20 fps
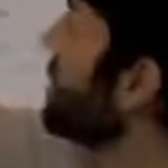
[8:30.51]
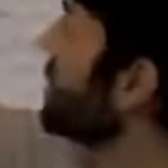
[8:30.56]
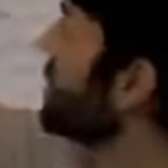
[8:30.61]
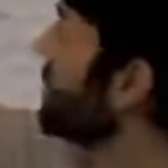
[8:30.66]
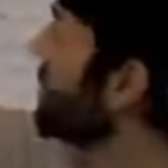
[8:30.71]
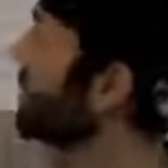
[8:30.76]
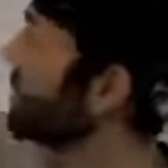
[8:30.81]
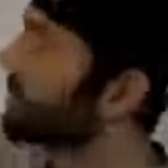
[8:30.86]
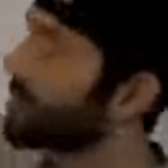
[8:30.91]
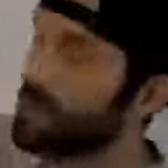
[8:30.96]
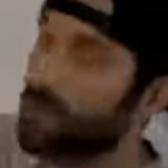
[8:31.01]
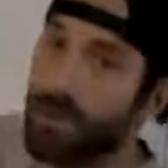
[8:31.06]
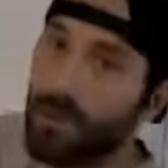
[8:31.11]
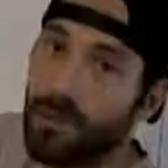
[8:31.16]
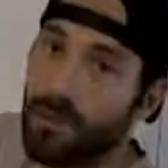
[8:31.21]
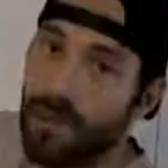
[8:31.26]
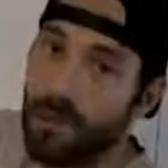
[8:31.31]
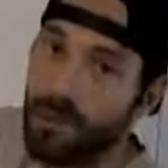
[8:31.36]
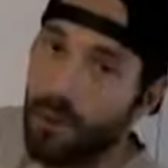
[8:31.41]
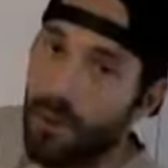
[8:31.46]
LAX's
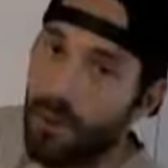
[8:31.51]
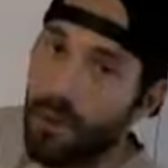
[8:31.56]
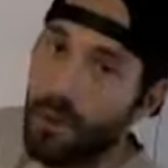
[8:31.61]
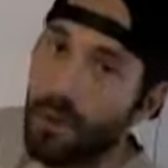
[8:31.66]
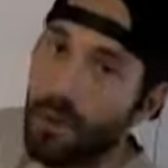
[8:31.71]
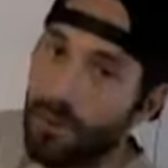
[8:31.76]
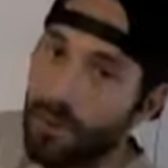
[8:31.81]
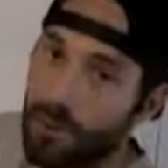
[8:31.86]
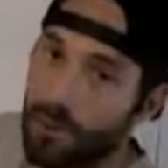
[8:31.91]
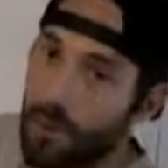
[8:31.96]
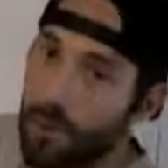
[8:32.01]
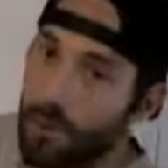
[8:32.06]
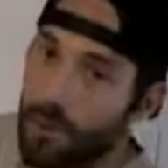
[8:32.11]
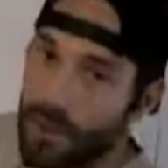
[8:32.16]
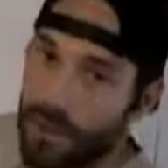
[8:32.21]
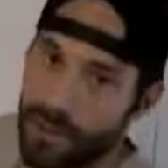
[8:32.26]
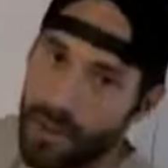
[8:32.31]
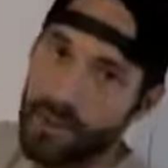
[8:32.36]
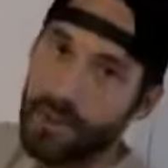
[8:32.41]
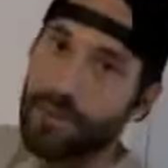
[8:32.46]
runways all
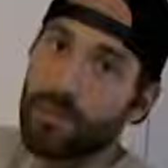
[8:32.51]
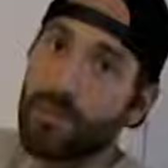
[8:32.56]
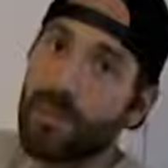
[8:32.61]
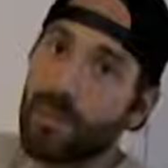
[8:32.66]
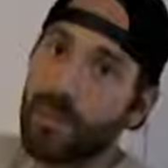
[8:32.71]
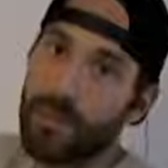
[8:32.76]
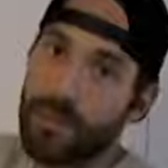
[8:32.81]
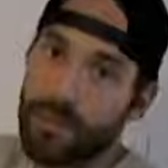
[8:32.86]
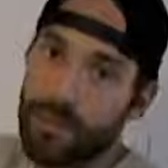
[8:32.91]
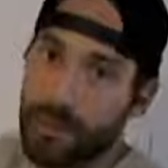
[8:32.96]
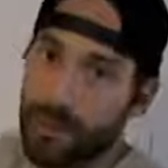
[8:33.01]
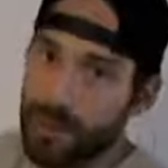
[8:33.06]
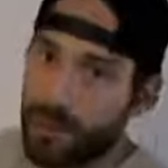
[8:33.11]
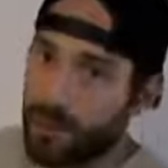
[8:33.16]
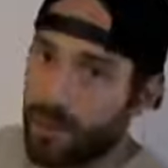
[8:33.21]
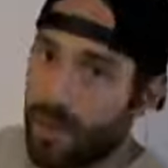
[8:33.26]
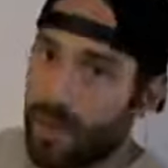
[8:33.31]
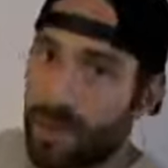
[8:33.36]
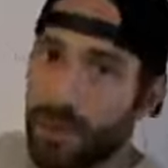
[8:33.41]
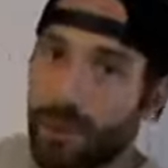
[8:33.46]
point east-west. I mean,
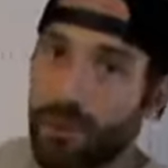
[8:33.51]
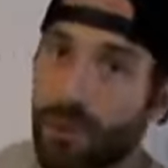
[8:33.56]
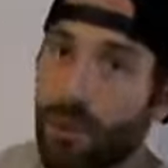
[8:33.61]
they're right on the